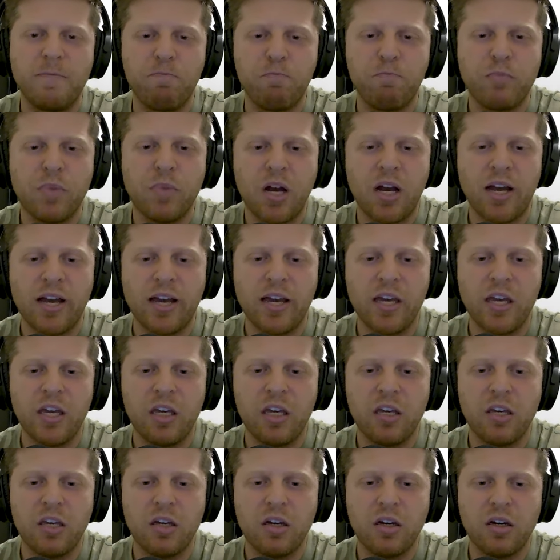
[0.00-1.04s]
So
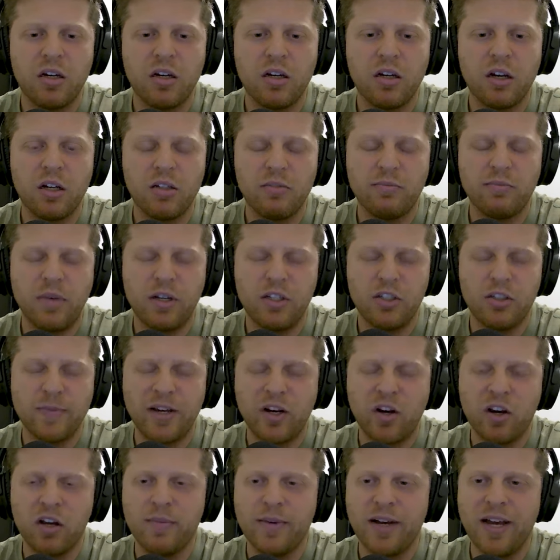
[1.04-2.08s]
my
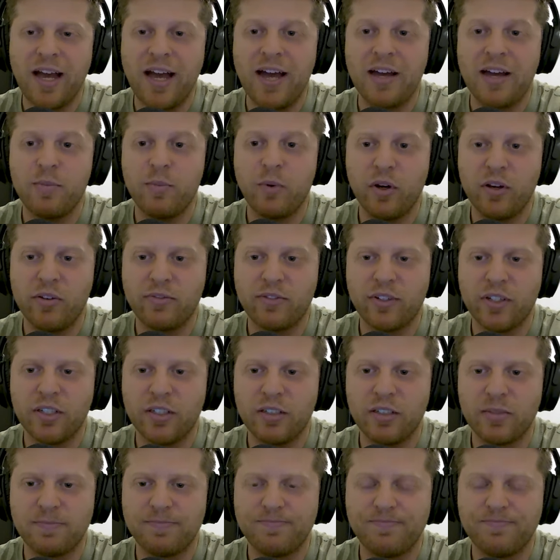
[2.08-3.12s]
grandma had a
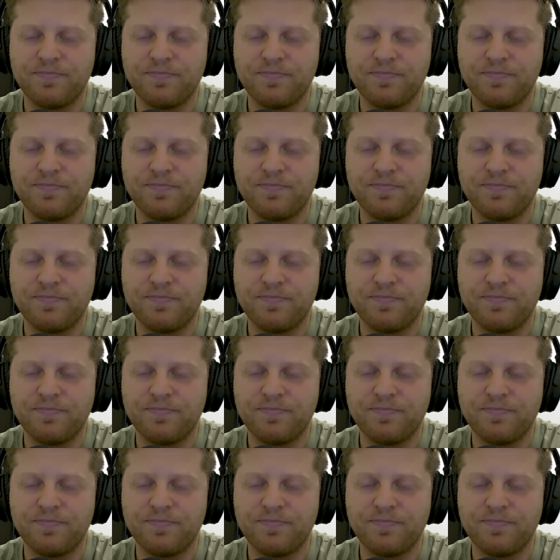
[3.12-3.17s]
boyfriend,